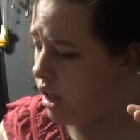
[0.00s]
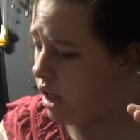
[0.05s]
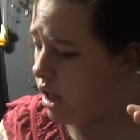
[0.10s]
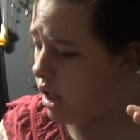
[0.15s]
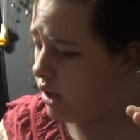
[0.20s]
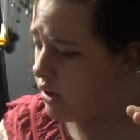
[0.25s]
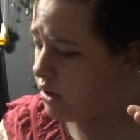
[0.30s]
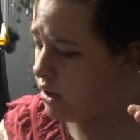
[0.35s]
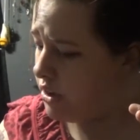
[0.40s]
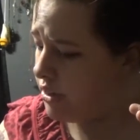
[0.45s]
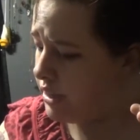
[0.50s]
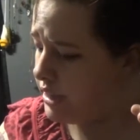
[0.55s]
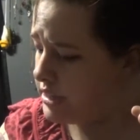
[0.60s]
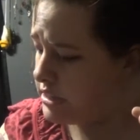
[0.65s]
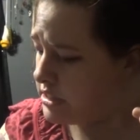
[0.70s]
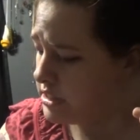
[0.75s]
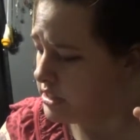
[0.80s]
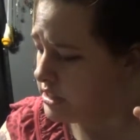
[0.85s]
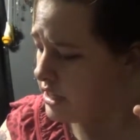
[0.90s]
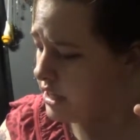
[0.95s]
I know they
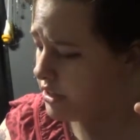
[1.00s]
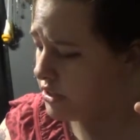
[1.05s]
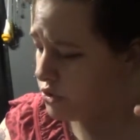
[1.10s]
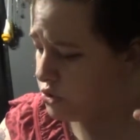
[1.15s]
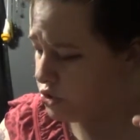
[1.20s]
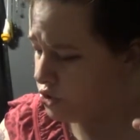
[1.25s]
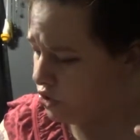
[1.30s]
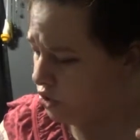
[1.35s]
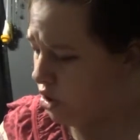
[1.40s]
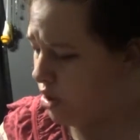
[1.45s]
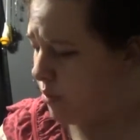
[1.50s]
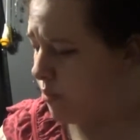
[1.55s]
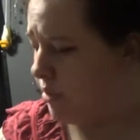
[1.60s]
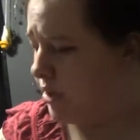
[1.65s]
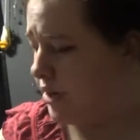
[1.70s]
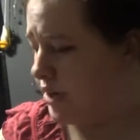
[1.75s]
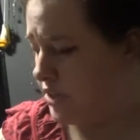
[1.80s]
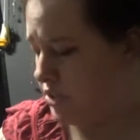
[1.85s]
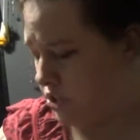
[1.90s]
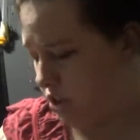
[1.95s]
sell the
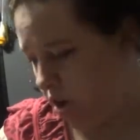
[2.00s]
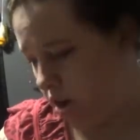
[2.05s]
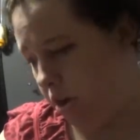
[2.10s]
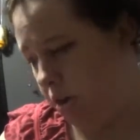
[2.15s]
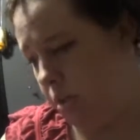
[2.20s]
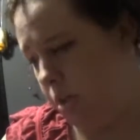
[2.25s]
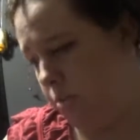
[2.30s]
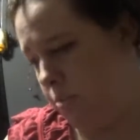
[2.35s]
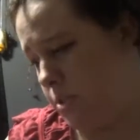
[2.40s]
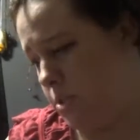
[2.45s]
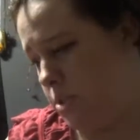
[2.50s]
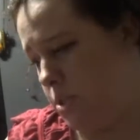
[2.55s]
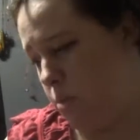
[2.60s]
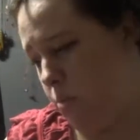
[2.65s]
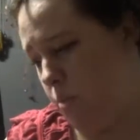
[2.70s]
strawberry and chocolate ones at